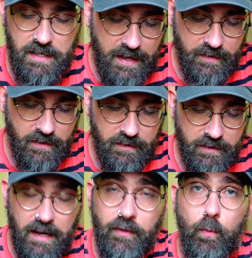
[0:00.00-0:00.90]
And
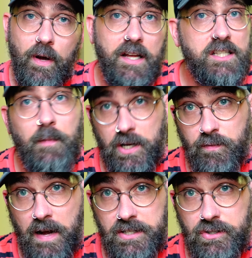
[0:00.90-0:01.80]
the other one, it's much
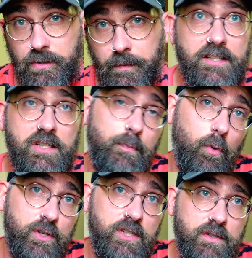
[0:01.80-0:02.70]
faster. It's a
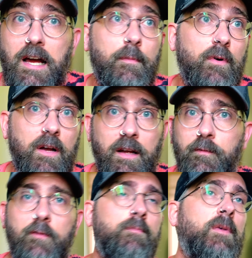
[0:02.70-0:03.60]
sports camera
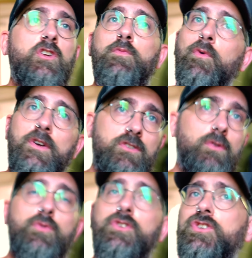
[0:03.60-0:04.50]
with much more
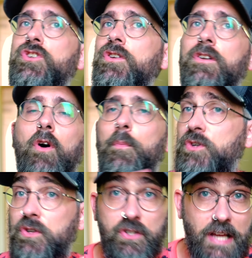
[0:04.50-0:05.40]
resolution
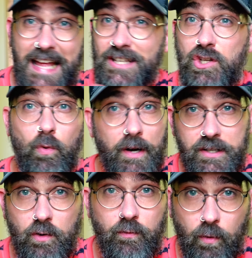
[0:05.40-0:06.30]
options and so on and
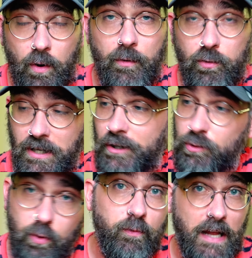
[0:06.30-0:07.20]
so forth. Those are
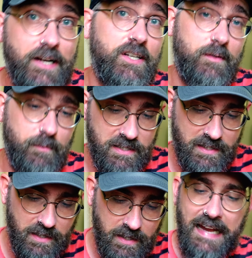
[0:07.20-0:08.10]
two flagships
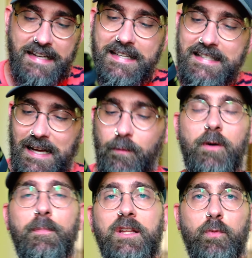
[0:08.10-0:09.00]
basically. And this is somewhere
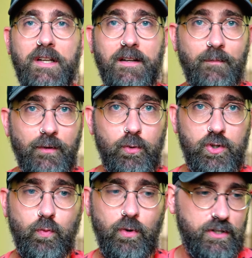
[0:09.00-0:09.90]
between
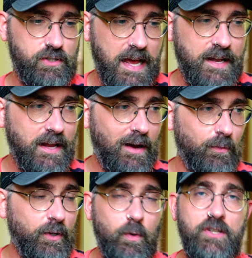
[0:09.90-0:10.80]
those words. And now
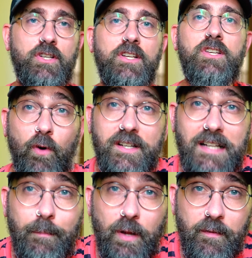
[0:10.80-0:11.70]
the question is, for
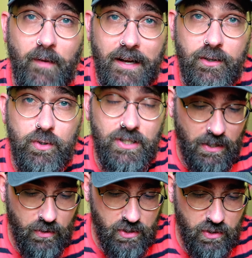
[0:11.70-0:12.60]
example, if I do
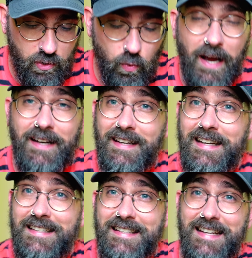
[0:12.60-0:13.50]
stills, do I
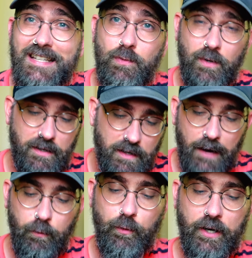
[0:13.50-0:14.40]
need this one? I
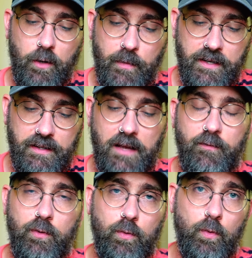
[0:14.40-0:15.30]
would recommend it if
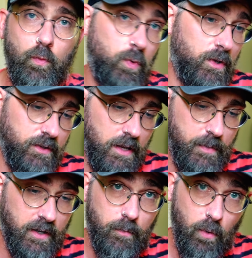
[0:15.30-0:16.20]
you want a
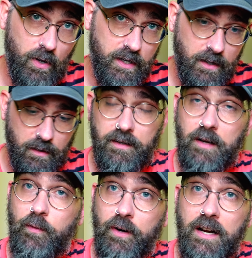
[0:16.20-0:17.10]
bigger body,
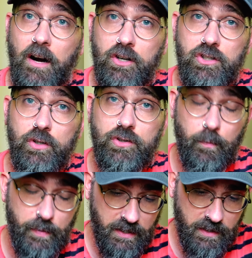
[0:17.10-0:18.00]
different card slots
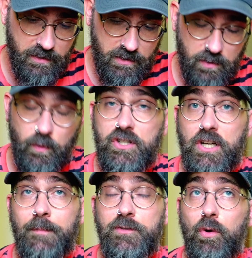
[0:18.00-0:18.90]
opinions, which
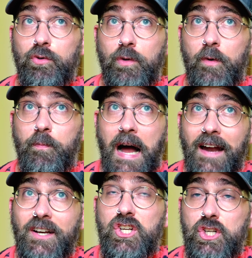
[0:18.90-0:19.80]
comes also with
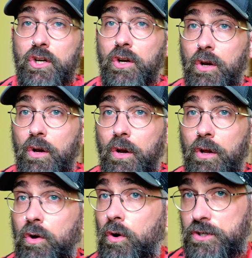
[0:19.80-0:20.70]
additional
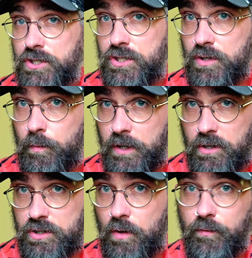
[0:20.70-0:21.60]
costs
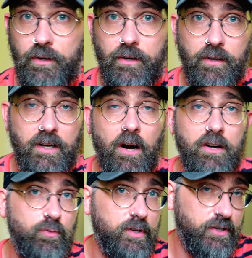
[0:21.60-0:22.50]
because of the
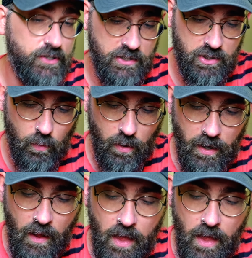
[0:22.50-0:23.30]
card readers and so on.